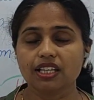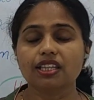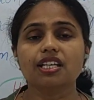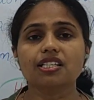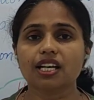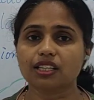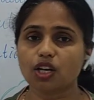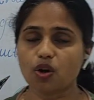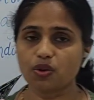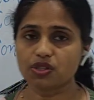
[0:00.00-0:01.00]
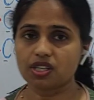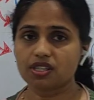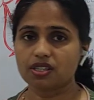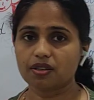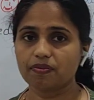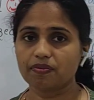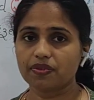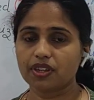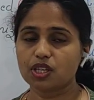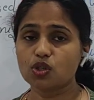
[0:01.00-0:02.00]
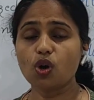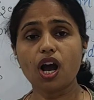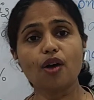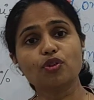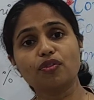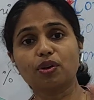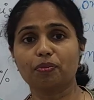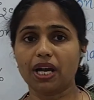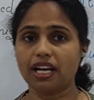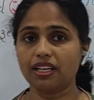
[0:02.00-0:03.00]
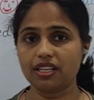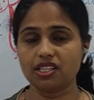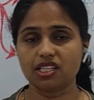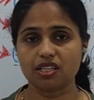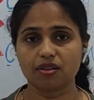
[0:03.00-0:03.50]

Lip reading: These are the causes. So how do we manage?